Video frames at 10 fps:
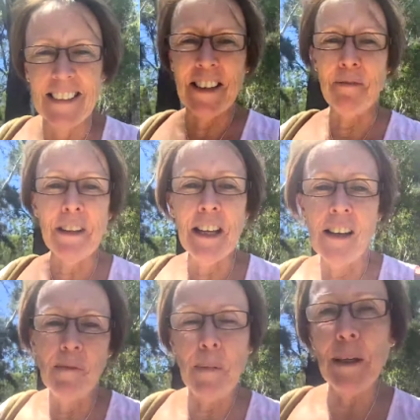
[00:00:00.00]
It's something
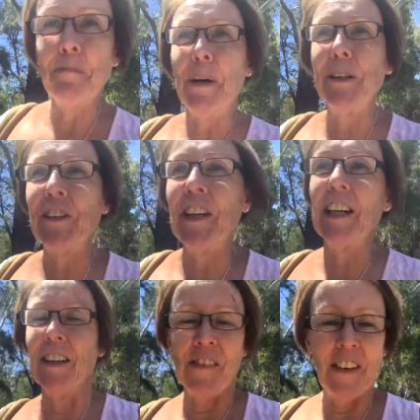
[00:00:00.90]
I've been
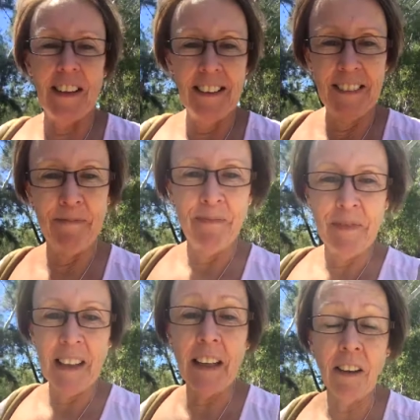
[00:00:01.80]
pondering over.
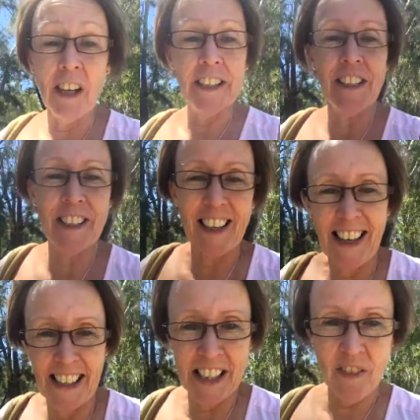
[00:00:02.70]
You know, I used to
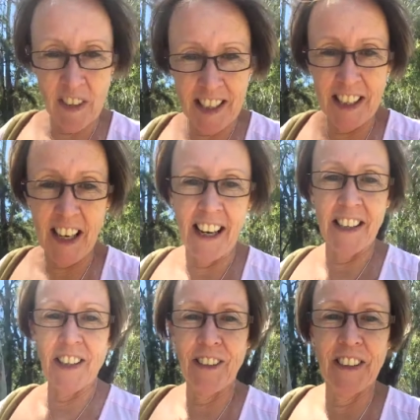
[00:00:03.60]
ask for
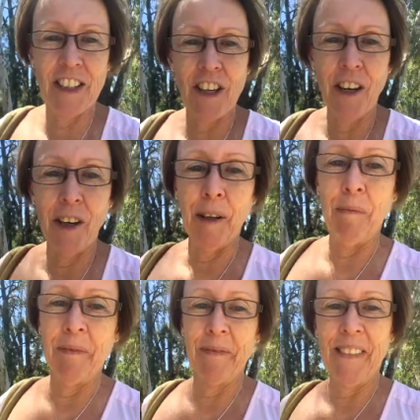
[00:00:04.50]
discounts all the
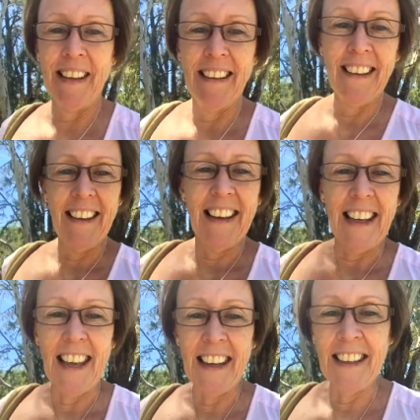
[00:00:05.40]
time,
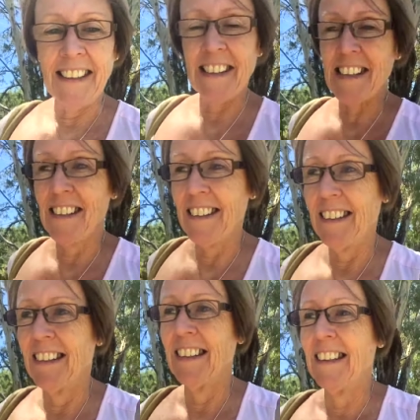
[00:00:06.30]
and
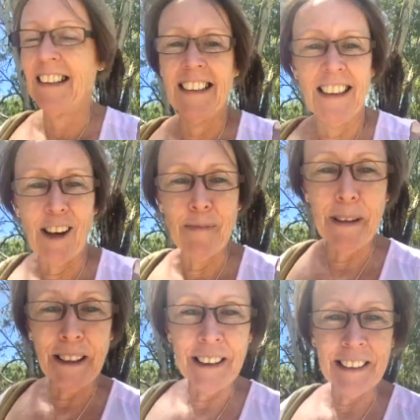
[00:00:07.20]
I've
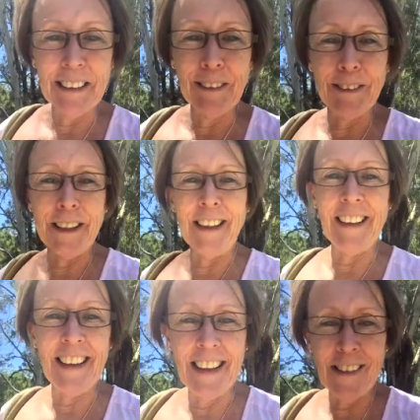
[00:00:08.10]
been
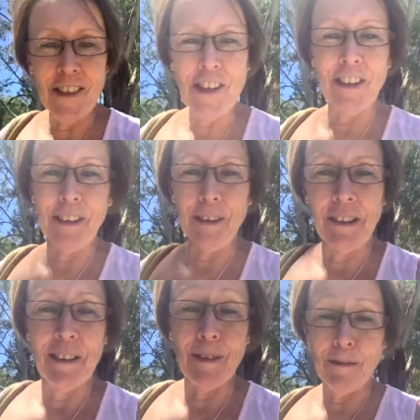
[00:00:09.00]
looking into
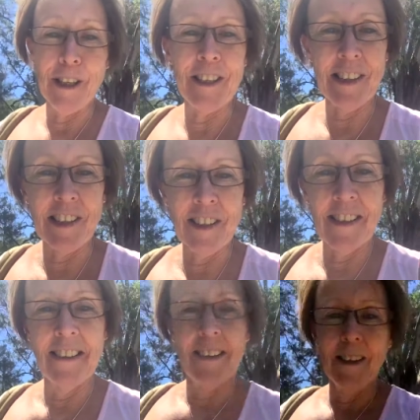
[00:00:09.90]
the reasons